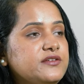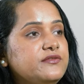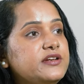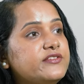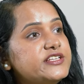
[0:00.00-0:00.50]

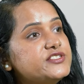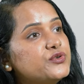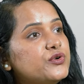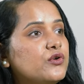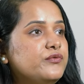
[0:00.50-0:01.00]
will
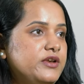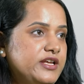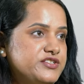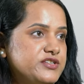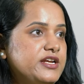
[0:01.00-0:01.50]
restore
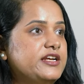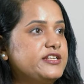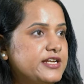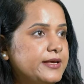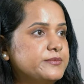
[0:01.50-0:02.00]
ovulation
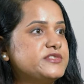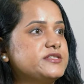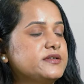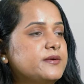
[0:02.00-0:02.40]
at times.